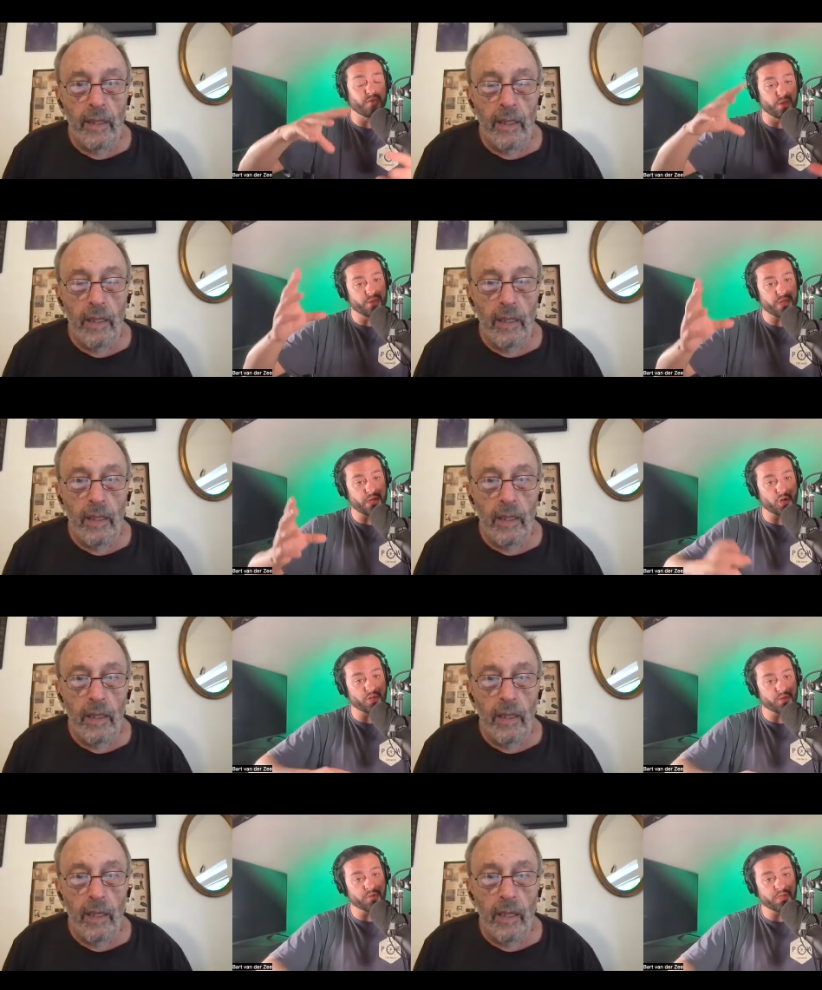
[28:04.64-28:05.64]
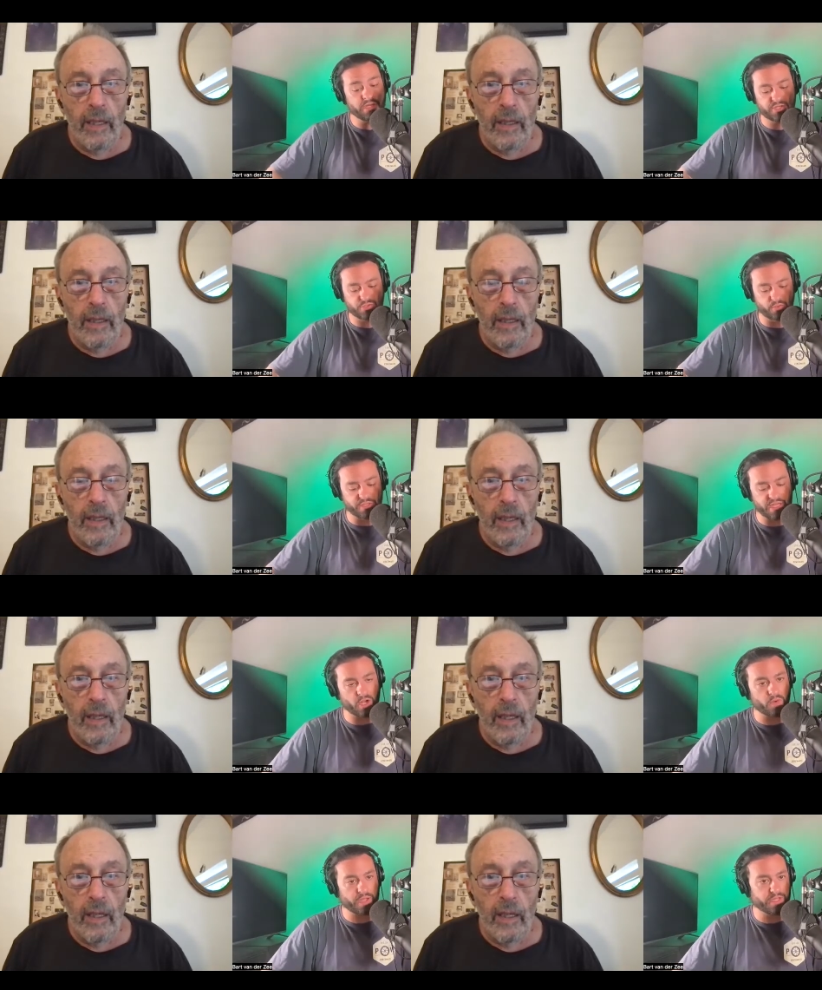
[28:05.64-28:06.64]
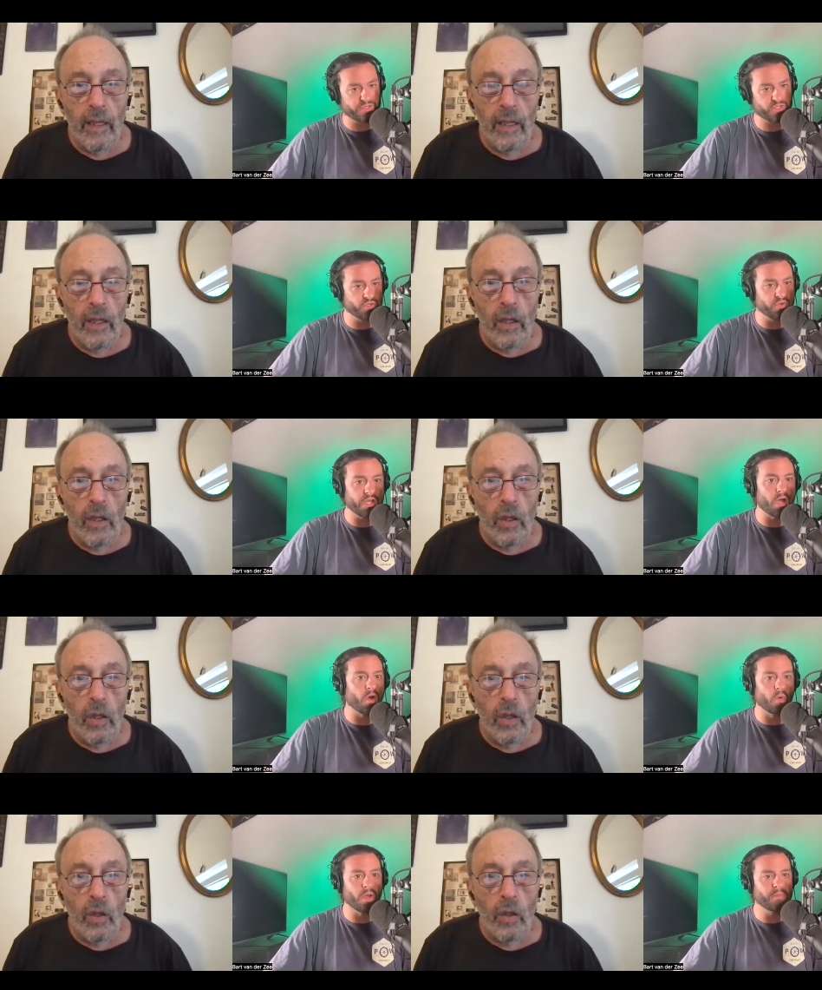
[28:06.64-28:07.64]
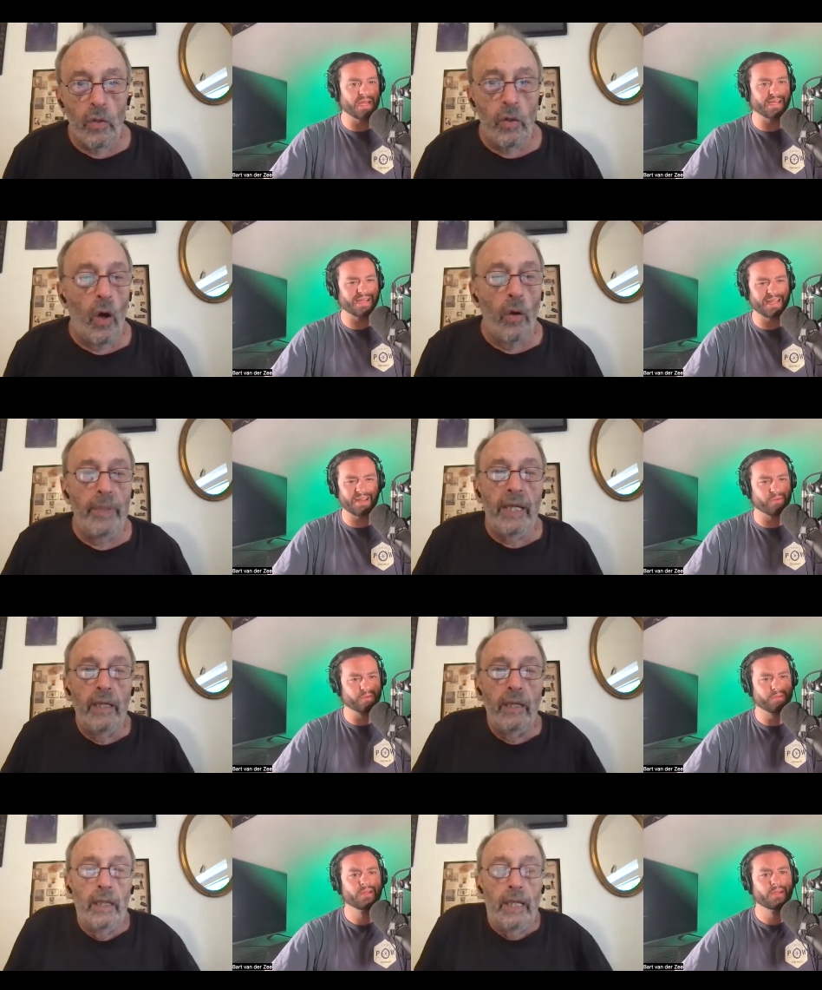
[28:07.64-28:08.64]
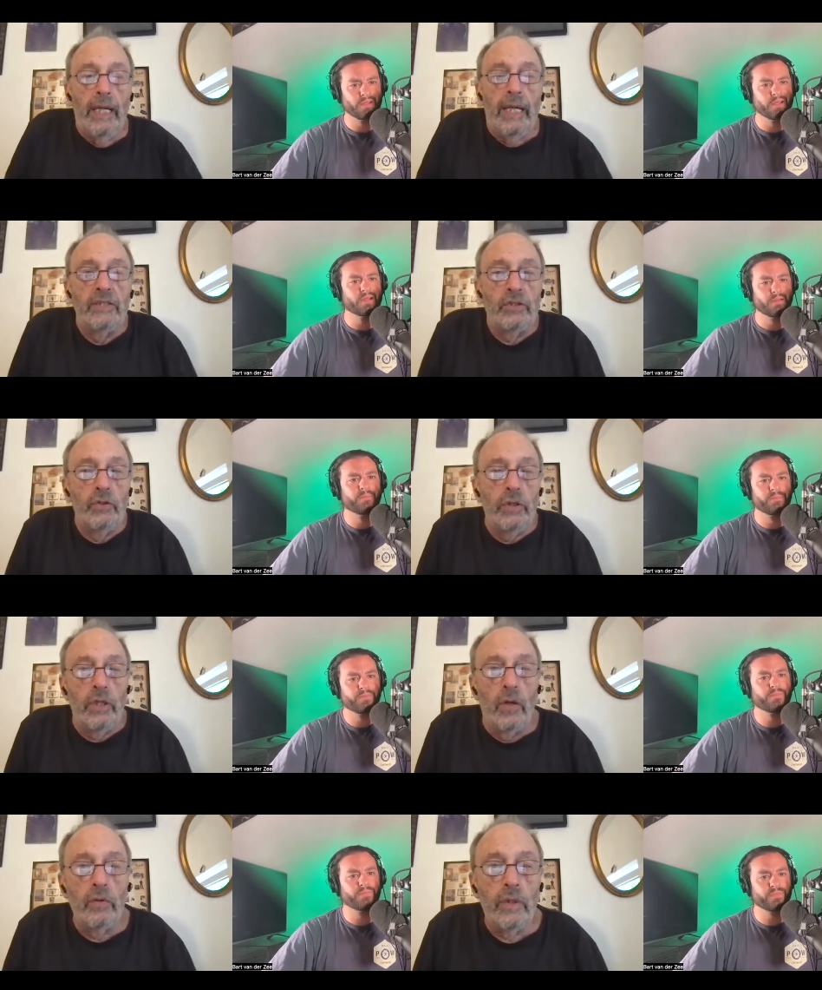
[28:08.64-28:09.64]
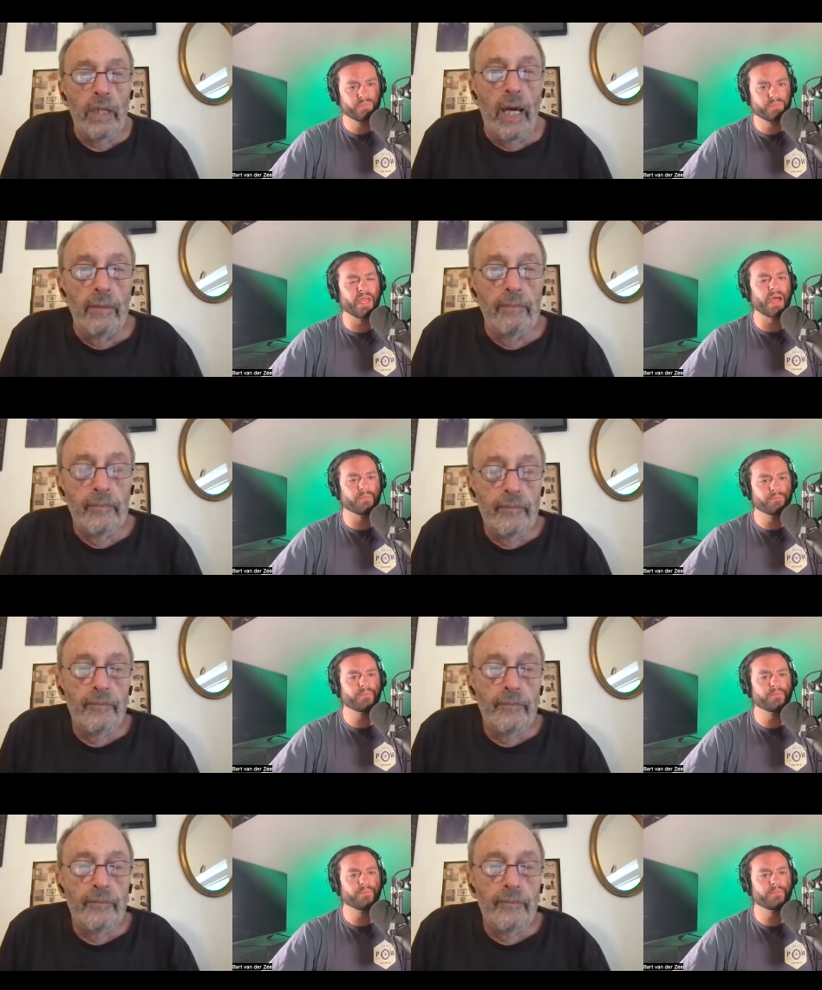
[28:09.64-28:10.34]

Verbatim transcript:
Speaker 1: on a theater and then released, or would they go in studio? I mean, I, I no, it'd re- be in studio. Yeah.